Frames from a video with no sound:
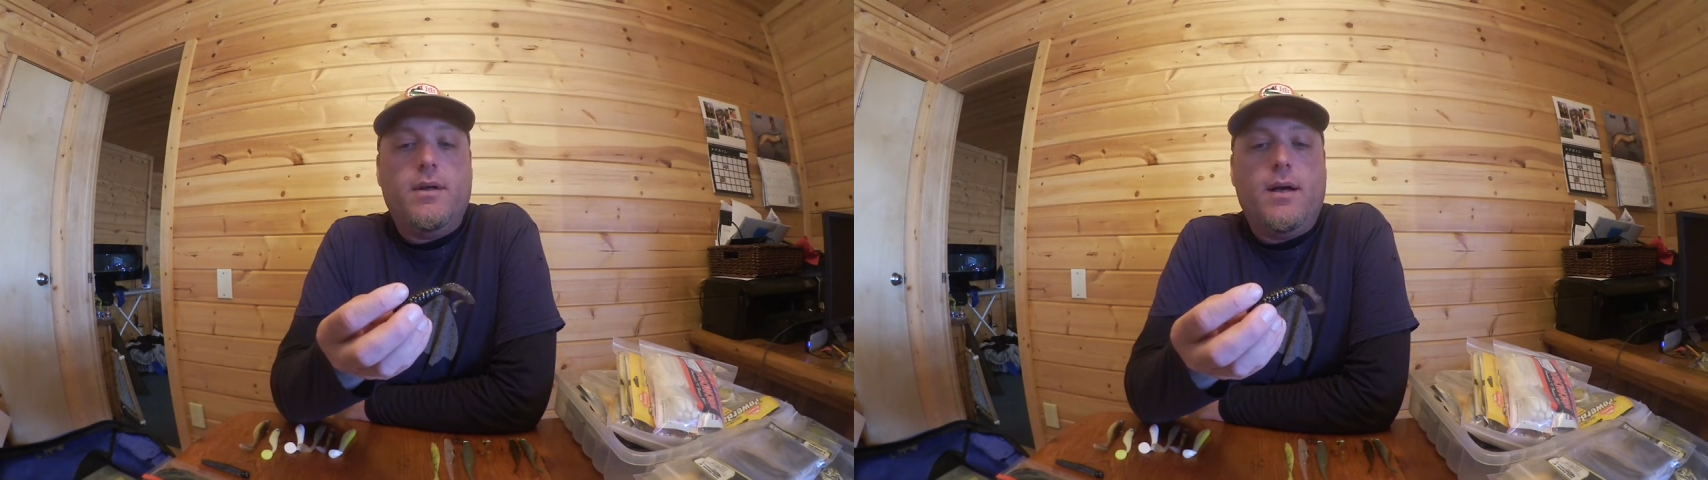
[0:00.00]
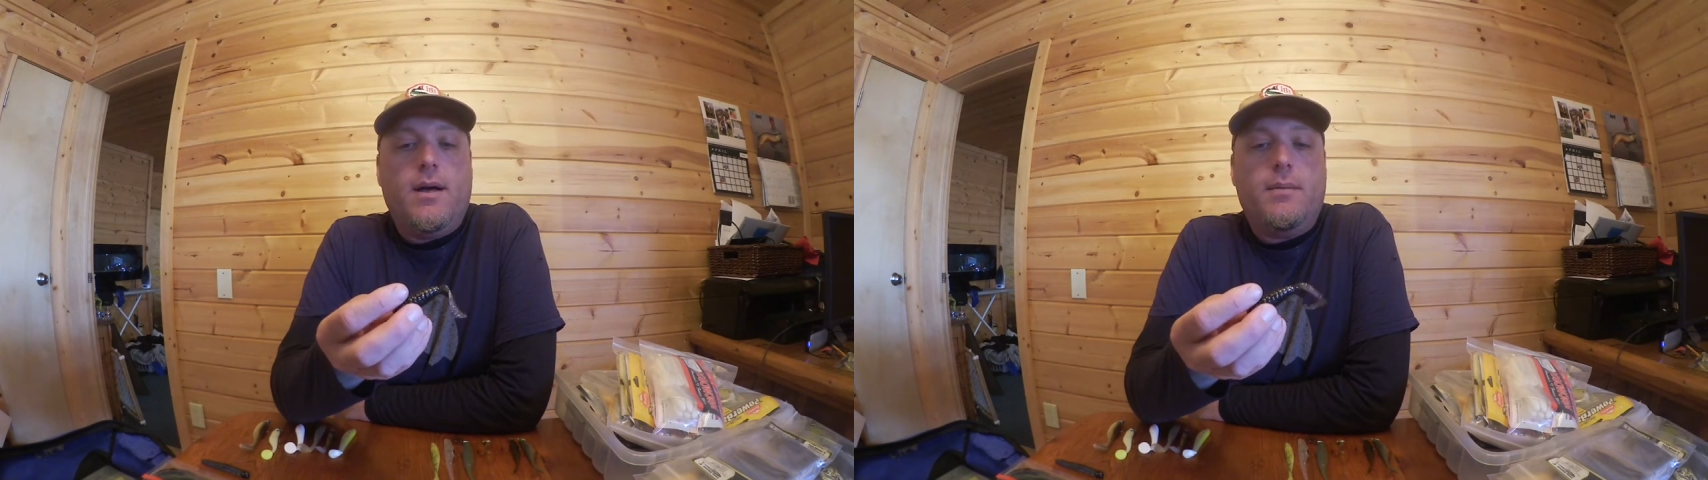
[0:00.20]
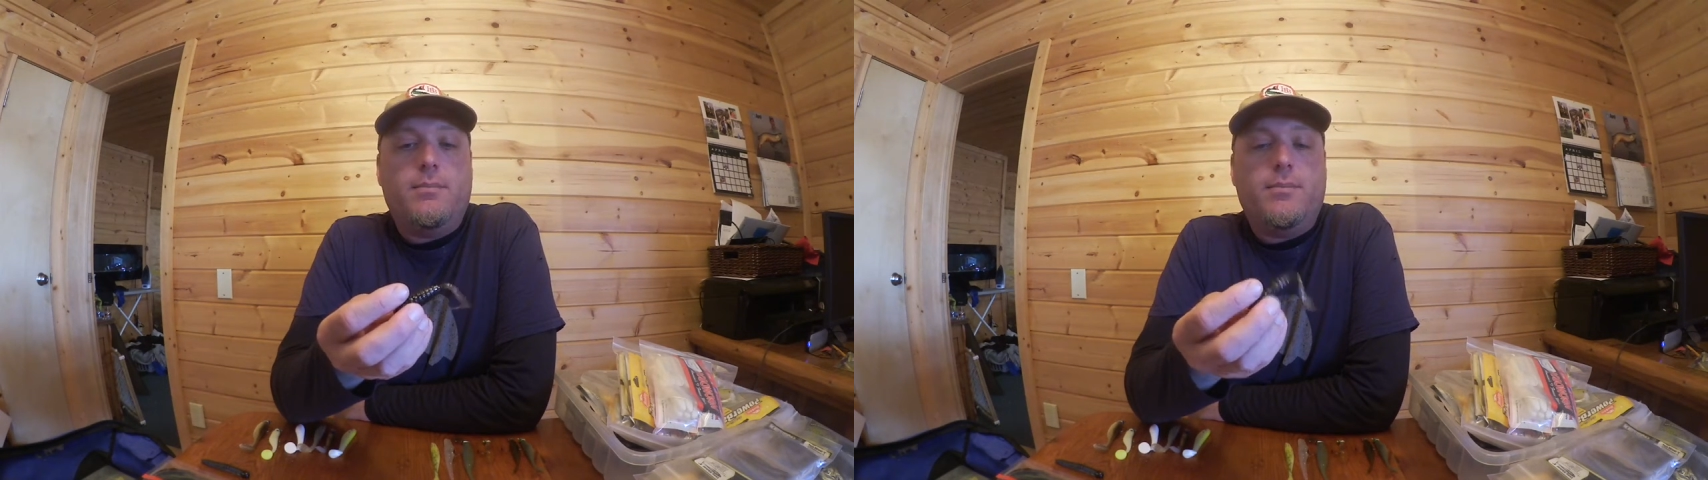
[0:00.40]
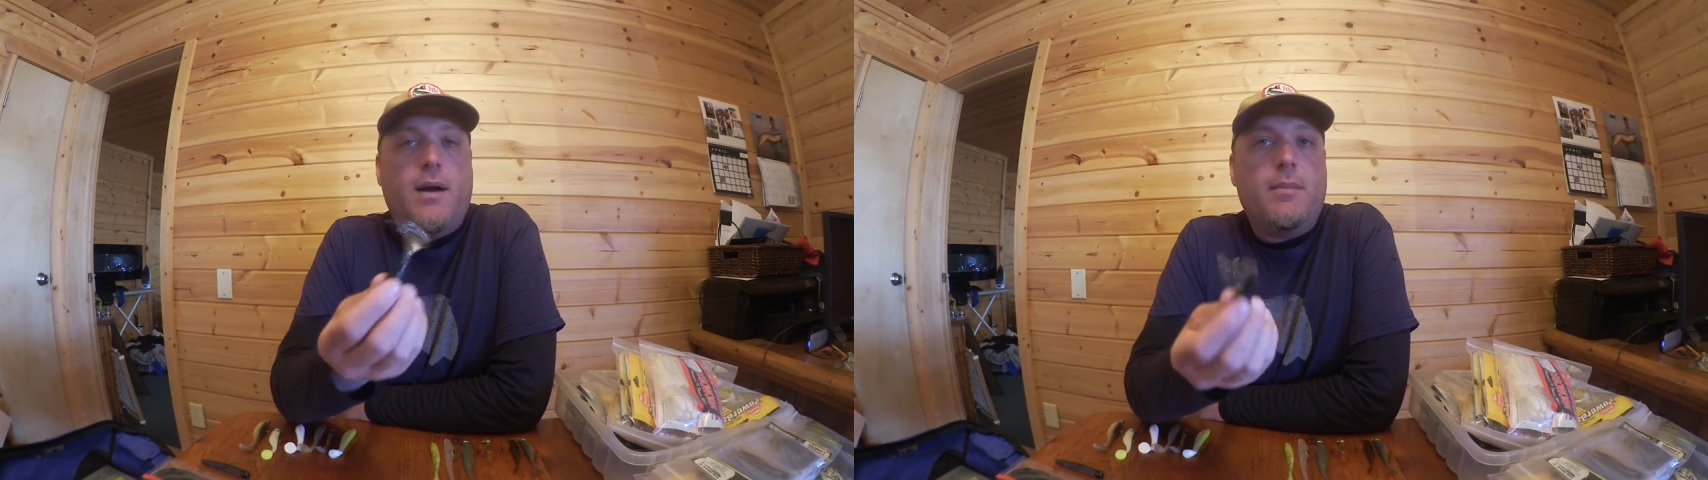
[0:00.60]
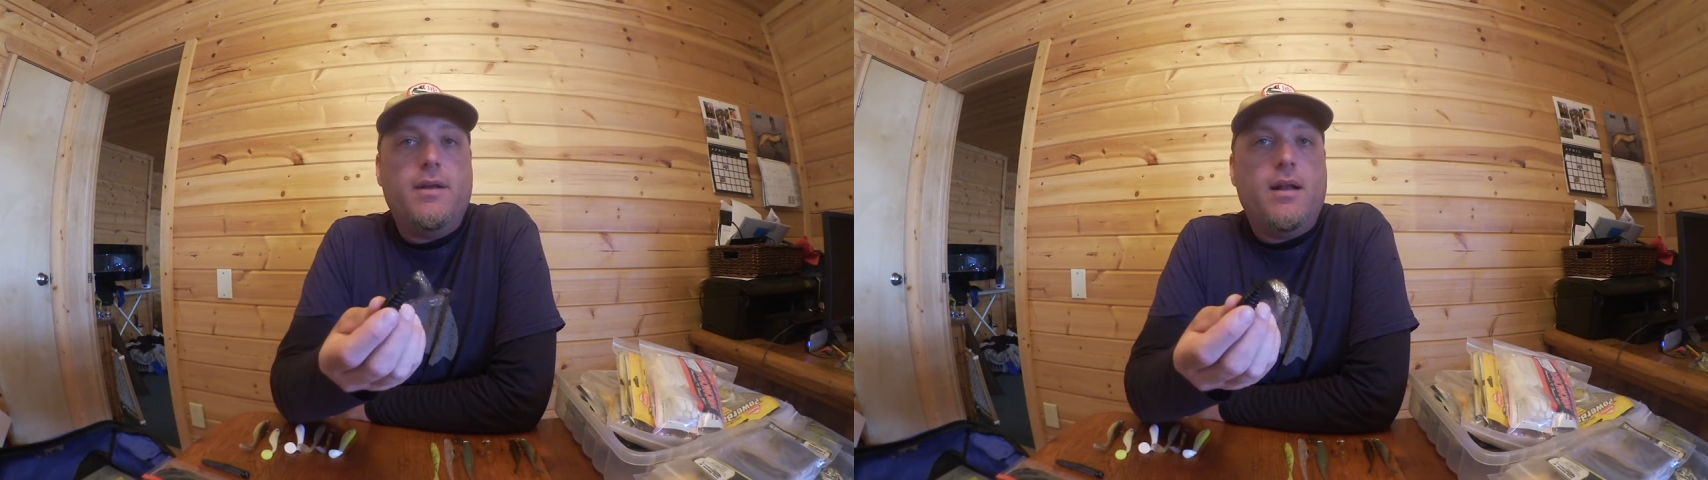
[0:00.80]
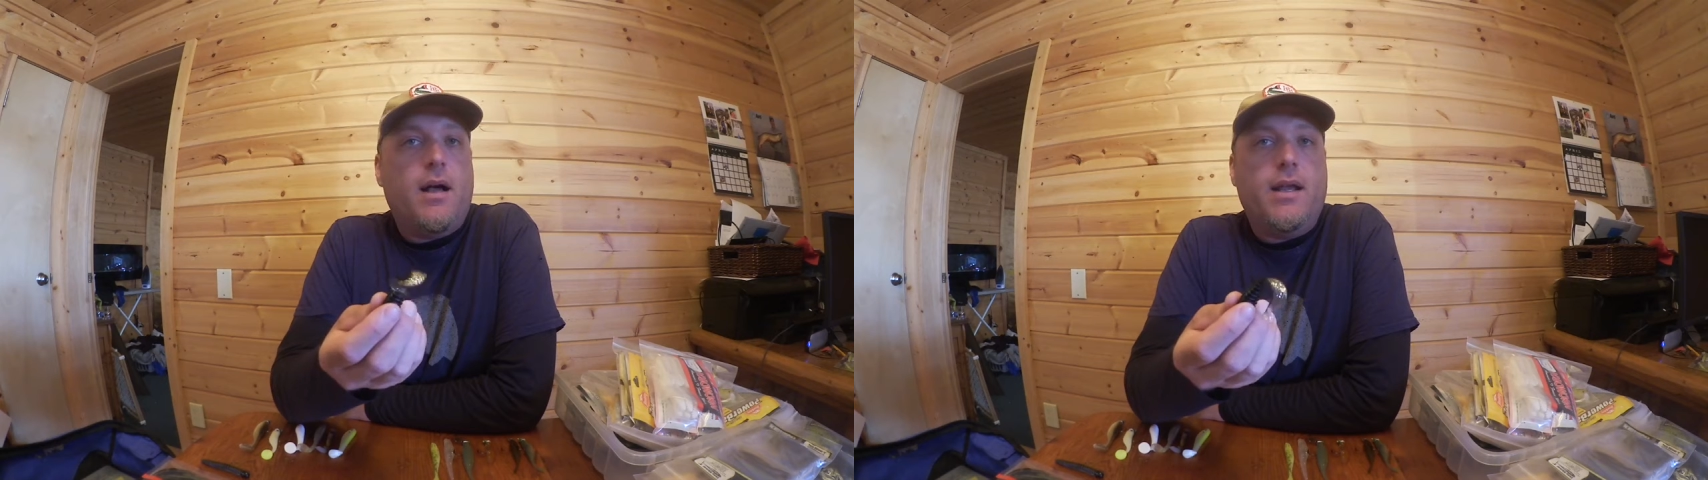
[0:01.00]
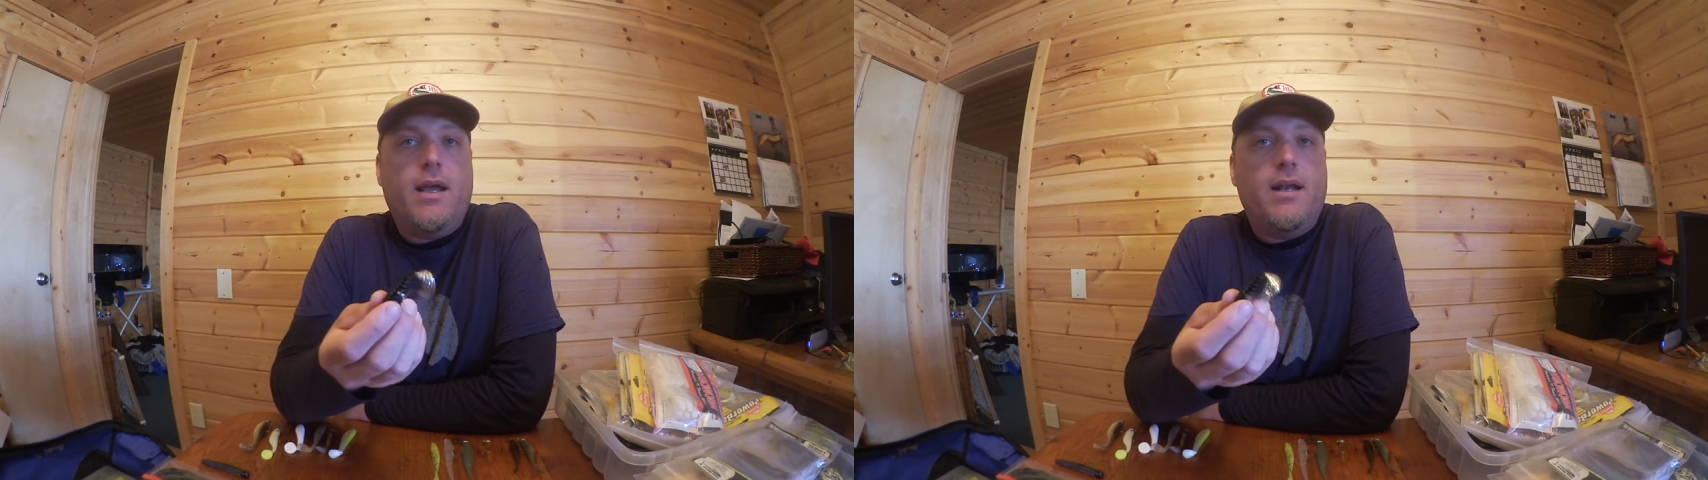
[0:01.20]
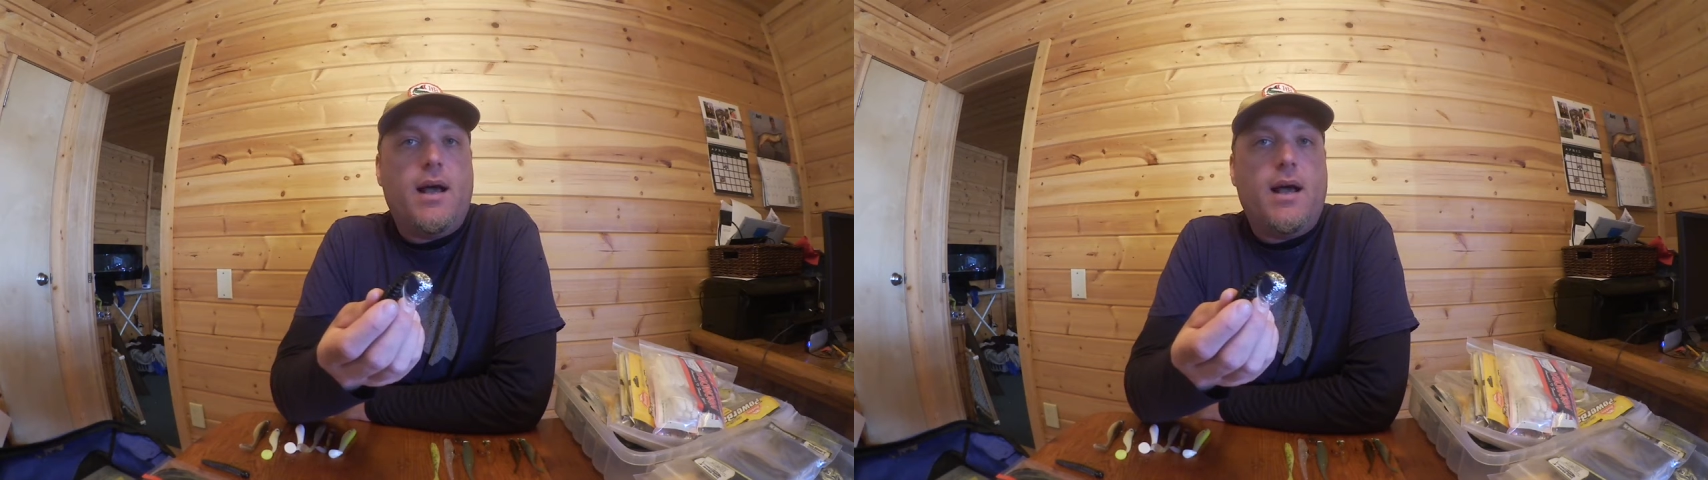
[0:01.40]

Probably, again,